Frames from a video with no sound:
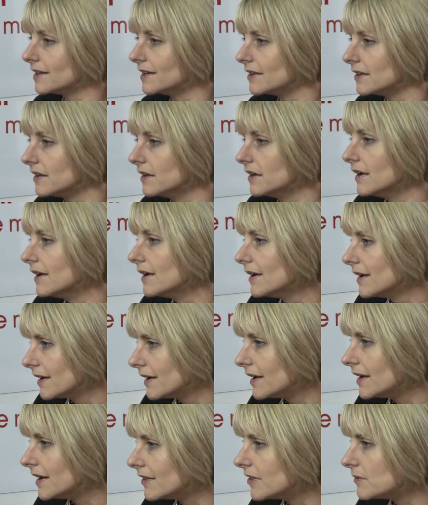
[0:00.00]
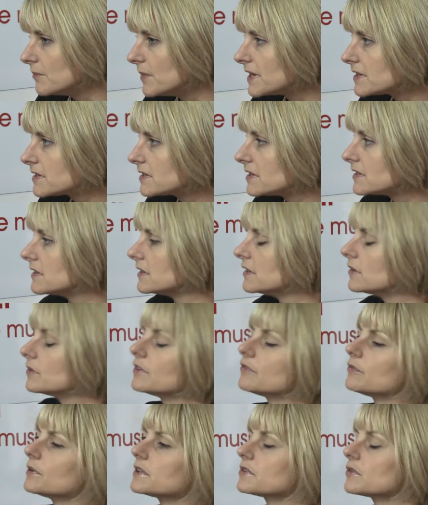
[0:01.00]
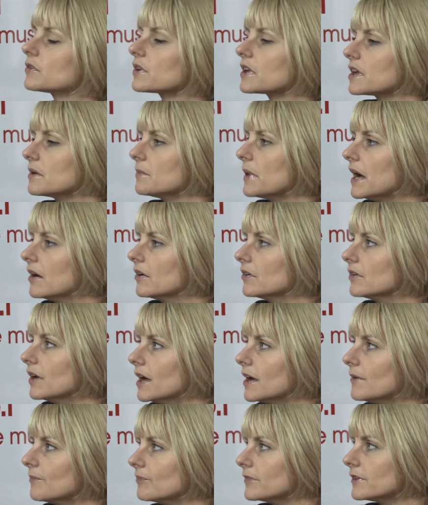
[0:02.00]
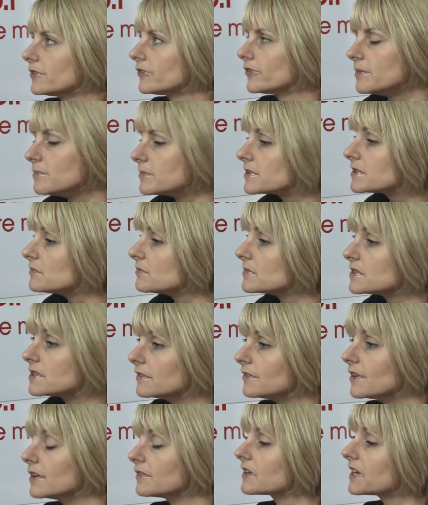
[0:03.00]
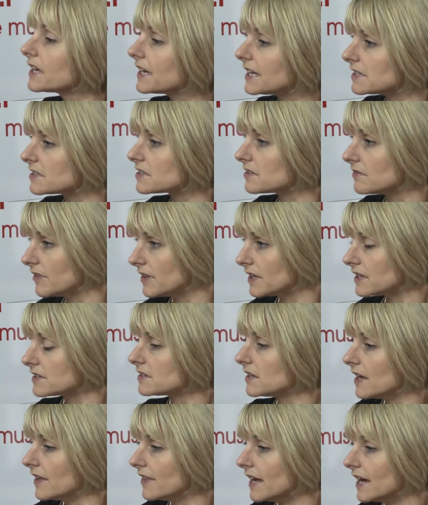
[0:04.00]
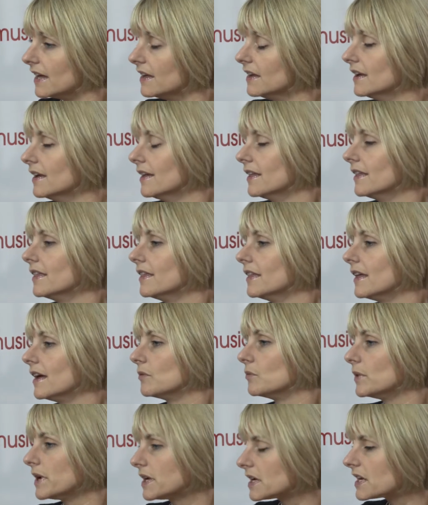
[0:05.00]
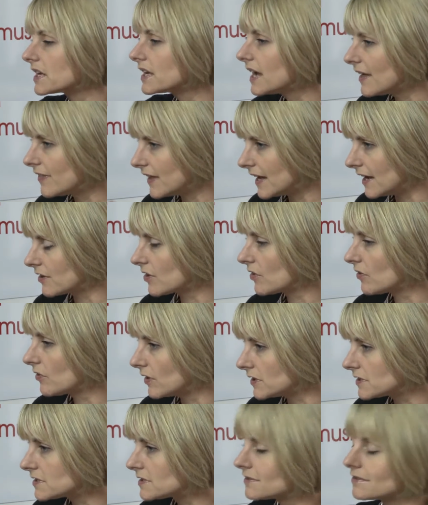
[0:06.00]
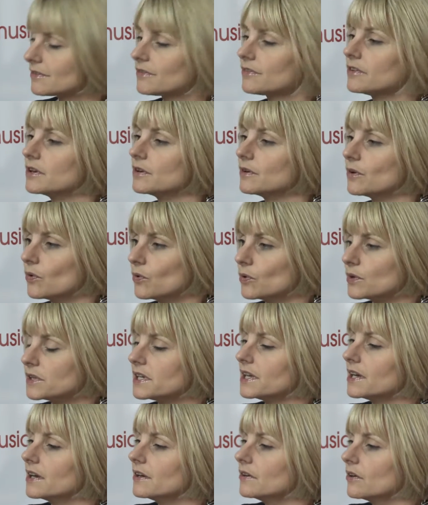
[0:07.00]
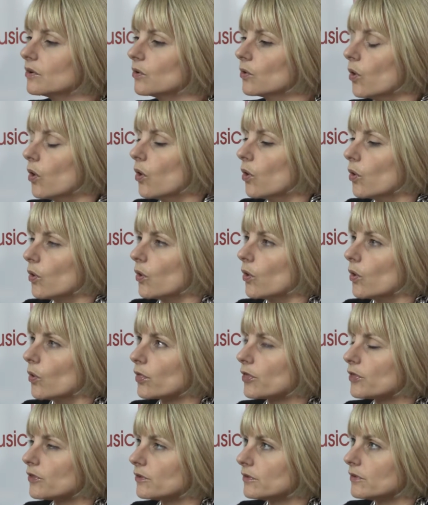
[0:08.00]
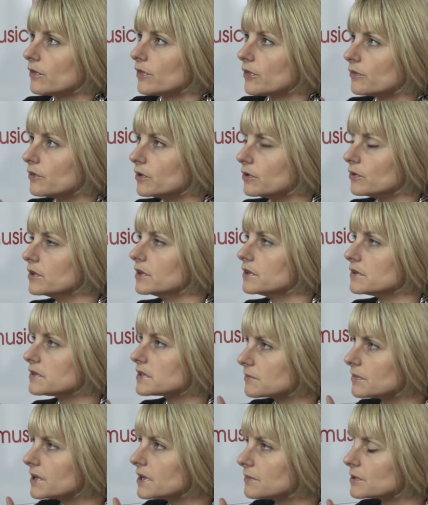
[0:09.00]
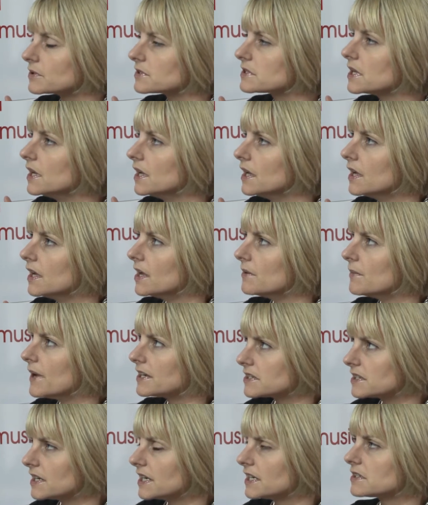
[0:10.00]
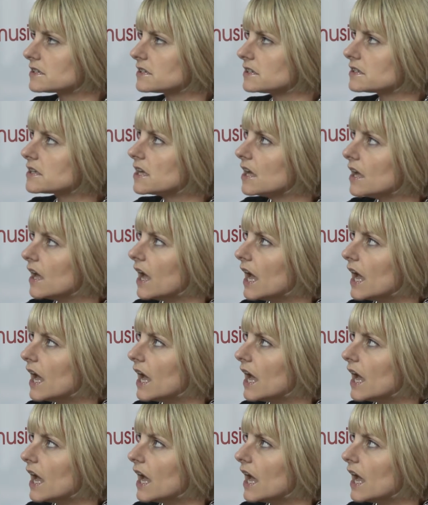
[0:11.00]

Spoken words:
hear the message. You know, if we're talking about symptoms of cancer and things like that, we can get that across through audio or through using people's imaginations.